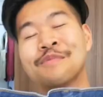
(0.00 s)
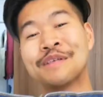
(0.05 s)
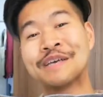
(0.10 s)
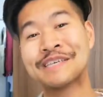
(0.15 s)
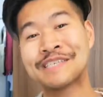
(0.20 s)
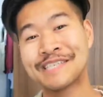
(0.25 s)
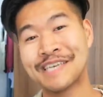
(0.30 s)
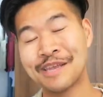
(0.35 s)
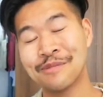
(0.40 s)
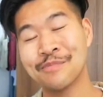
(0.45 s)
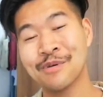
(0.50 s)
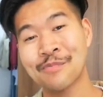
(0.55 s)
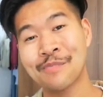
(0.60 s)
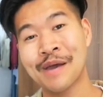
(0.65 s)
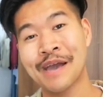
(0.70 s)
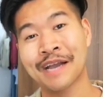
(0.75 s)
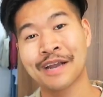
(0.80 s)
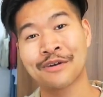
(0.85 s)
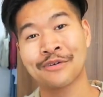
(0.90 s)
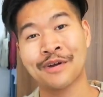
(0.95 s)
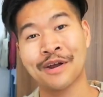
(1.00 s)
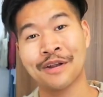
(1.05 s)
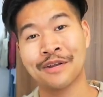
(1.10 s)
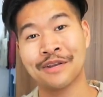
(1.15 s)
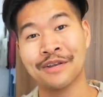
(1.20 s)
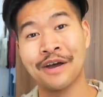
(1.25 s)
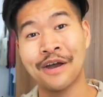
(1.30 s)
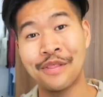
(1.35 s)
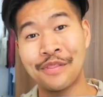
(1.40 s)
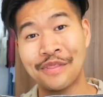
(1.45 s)
These set me back around
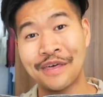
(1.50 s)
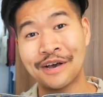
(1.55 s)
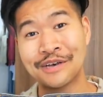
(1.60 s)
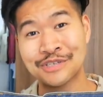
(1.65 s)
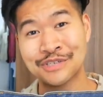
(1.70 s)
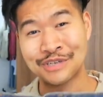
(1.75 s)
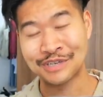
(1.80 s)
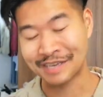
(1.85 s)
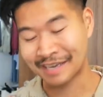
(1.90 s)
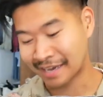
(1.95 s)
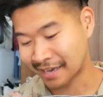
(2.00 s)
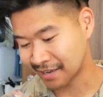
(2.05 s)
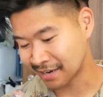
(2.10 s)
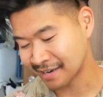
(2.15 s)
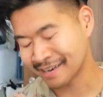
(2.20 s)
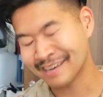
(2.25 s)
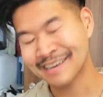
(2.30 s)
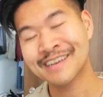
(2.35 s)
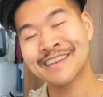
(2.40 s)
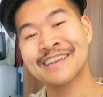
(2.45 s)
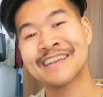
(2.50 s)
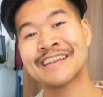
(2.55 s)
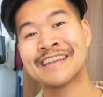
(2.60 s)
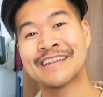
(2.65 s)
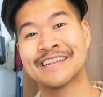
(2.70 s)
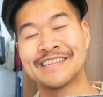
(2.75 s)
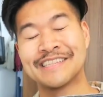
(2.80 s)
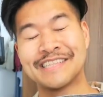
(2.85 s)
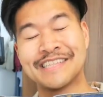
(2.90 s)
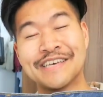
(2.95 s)
9,000 yen.
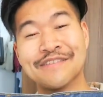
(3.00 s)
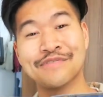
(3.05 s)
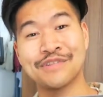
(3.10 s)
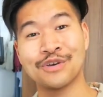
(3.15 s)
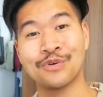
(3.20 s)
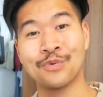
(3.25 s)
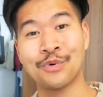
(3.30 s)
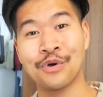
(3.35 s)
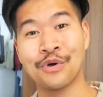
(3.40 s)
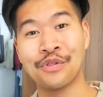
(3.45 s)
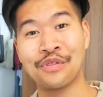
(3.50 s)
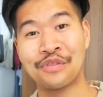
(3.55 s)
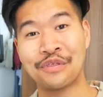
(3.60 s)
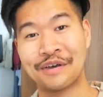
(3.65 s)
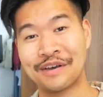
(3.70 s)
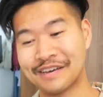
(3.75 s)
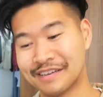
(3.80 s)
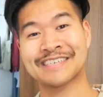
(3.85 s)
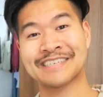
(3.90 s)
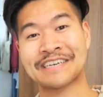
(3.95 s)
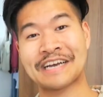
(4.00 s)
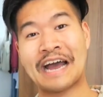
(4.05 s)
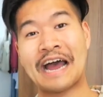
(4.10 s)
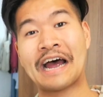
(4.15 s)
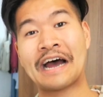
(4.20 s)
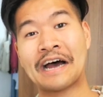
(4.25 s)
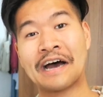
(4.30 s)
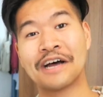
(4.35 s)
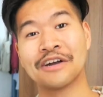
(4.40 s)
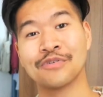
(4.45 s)
Definitely worth it.
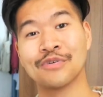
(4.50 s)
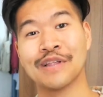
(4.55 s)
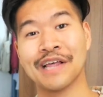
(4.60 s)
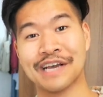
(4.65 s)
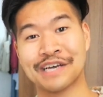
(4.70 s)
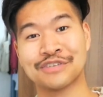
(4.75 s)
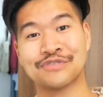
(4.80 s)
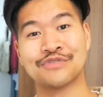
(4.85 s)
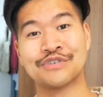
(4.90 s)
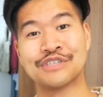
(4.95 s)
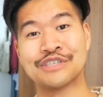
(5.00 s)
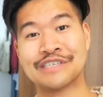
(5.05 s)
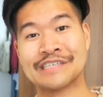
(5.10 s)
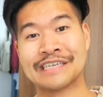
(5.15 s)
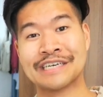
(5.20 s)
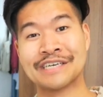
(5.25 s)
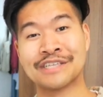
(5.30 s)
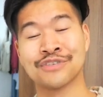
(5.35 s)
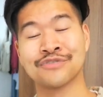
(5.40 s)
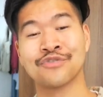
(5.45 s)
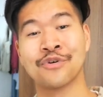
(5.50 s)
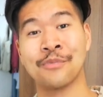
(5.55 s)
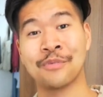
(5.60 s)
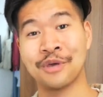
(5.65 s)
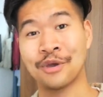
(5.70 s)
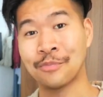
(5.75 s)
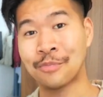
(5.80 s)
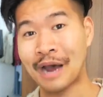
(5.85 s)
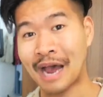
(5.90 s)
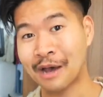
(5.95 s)
Carhartt Relax Fit jeans from the
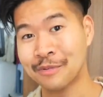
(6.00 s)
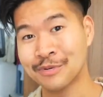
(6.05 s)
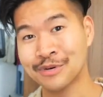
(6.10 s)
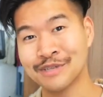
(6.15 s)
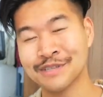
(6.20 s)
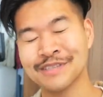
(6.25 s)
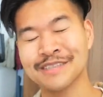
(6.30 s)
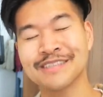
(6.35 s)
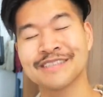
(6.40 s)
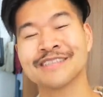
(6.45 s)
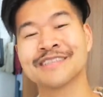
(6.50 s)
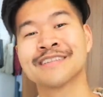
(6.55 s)
apartment.